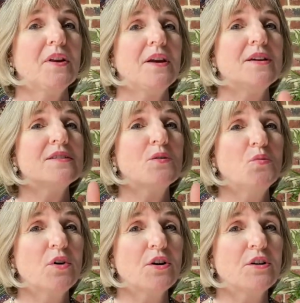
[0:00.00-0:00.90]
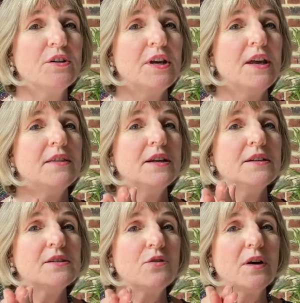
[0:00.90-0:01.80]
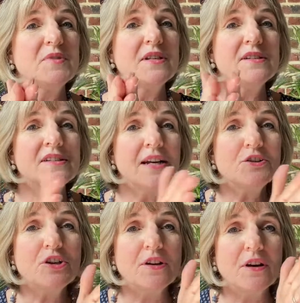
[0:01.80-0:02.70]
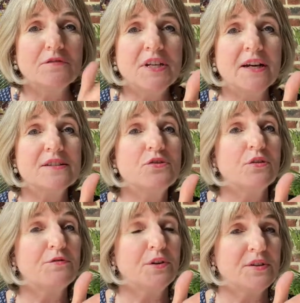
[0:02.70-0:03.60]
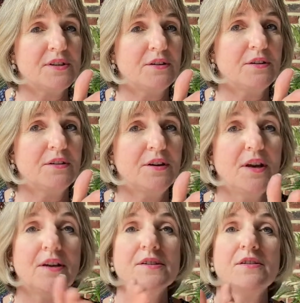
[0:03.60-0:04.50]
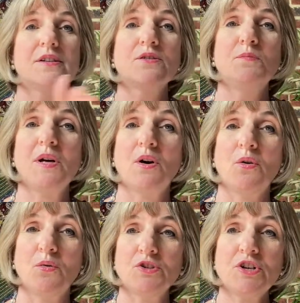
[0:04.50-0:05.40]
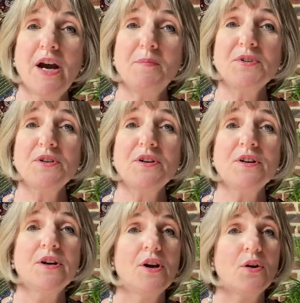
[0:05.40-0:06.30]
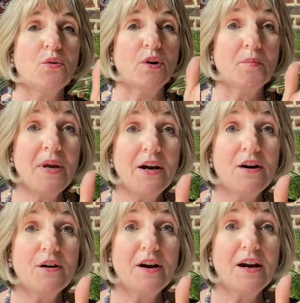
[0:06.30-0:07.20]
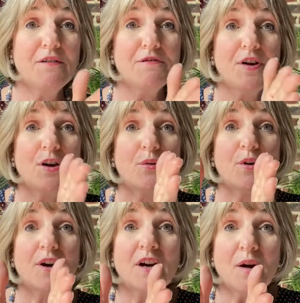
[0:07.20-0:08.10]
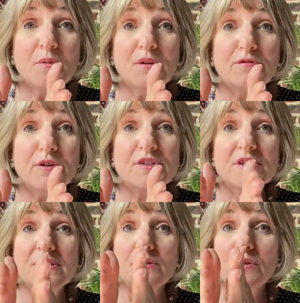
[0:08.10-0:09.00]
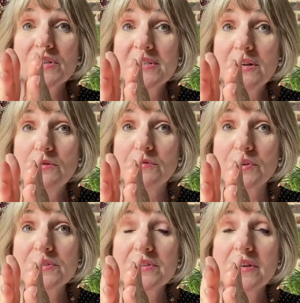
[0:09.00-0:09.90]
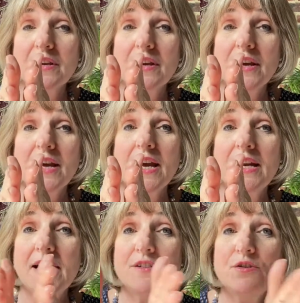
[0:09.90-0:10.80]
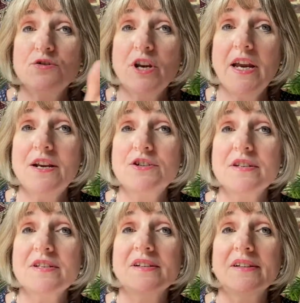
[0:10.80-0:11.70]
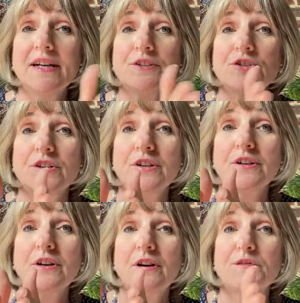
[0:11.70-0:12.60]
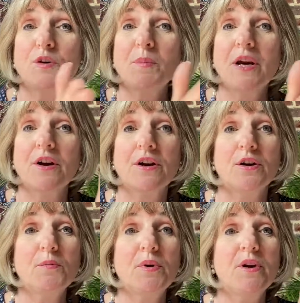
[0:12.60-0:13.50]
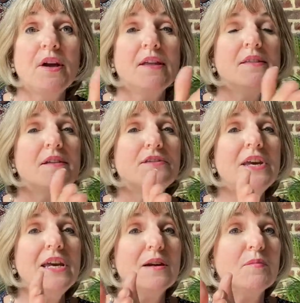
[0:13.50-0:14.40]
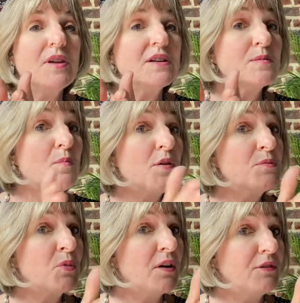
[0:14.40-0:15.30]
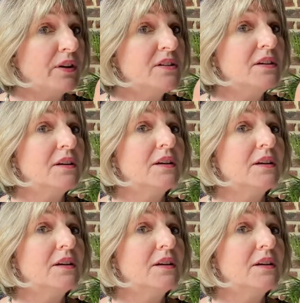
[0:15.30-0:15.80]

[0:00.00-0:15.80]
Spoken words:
is the word that describes the section of text you're focusing on. So this could be a whole chapter, or a paragraph, or a couple of verses, or a single verse. And as you change the selection of your pericope, the theme that is most prevalent